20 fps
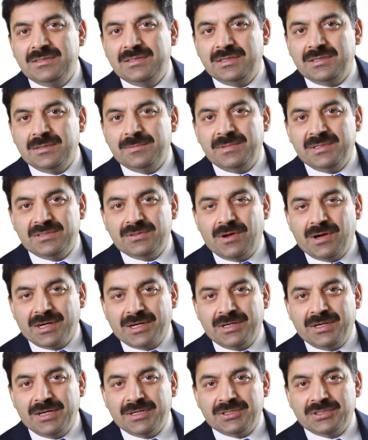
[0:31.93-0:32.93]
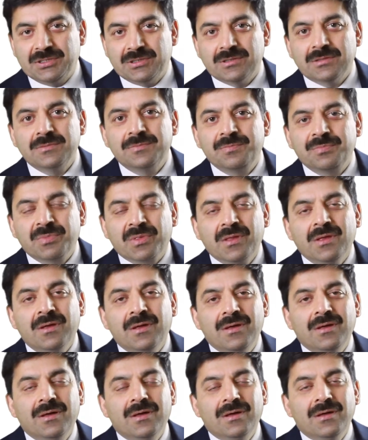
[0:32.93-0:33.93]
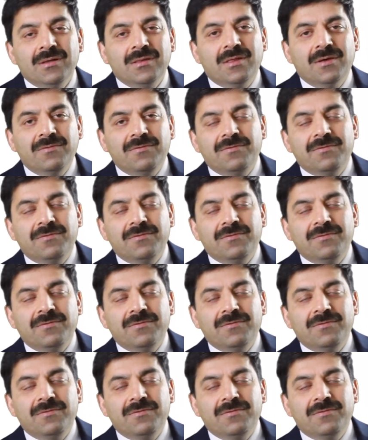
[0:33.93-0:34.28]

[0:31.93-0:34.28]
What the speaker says: database architecture. The